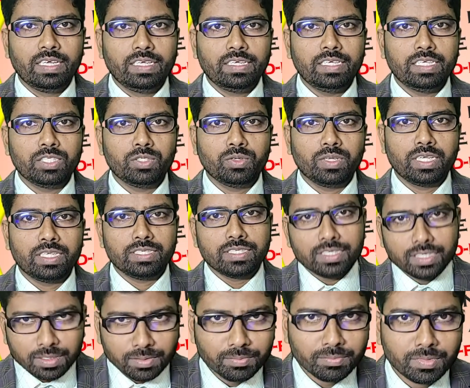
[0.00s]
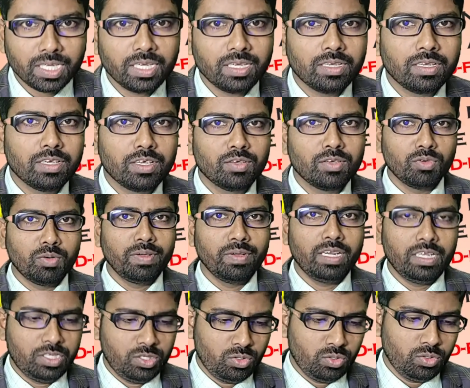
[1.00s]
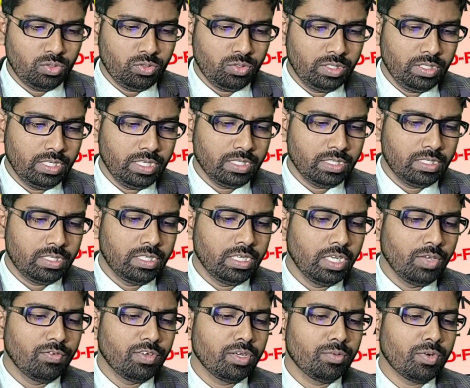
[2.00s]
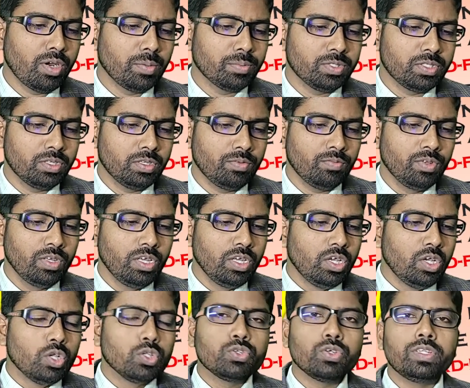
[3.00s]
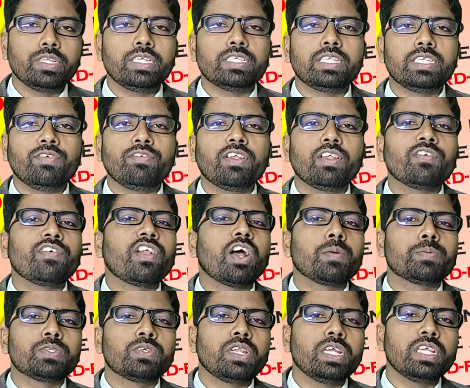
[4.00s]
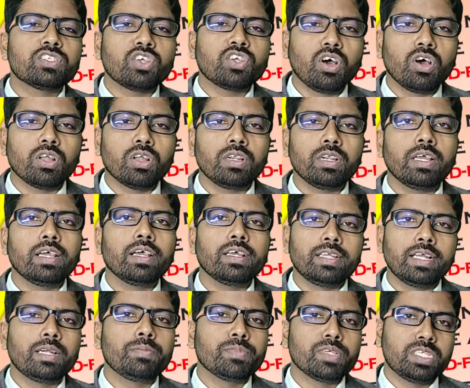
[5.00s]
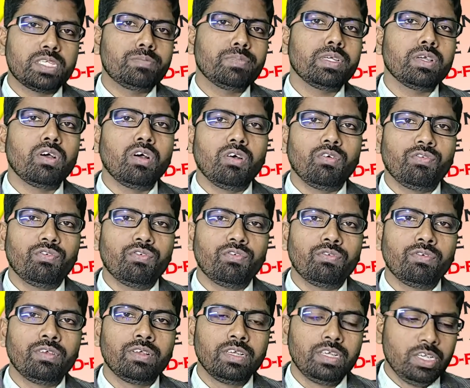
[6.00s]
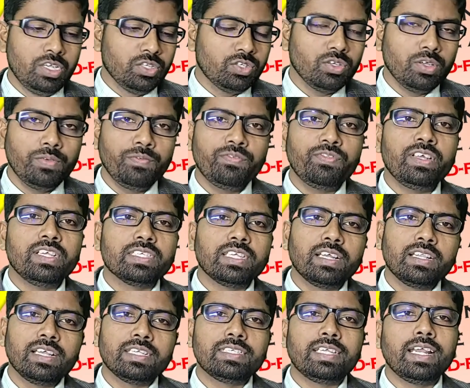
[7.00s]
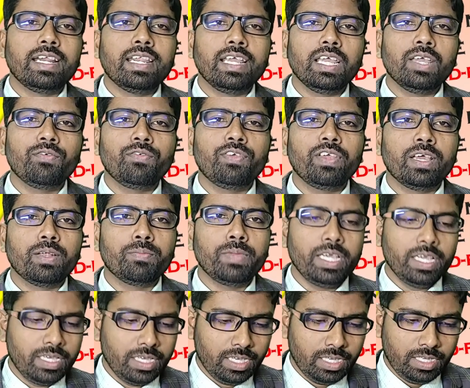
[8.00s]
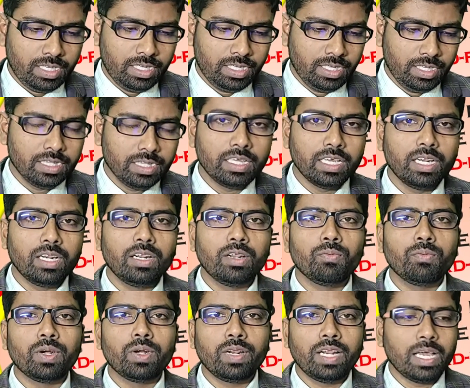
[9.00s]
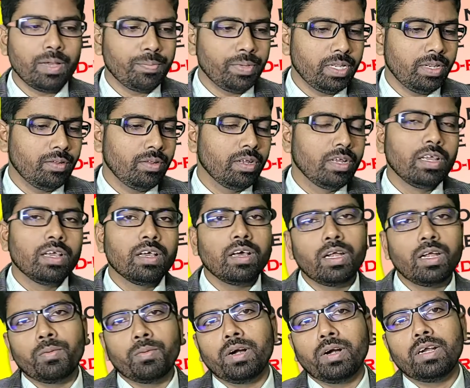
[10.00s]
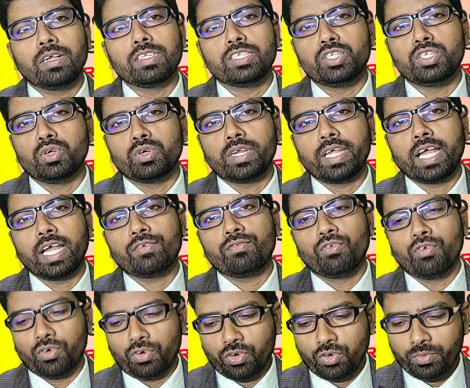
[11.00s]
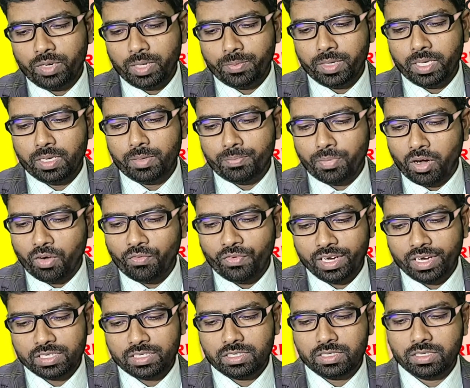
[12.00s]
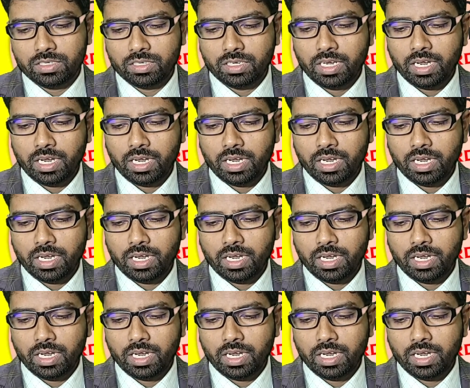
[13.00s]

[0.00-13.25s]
Yes, you can see my mobile is slow. Yes, developer option. So this developer option is on, that must be off. So if these are the setting if you are making, then what will happen? Our geotagged photo will be perfect,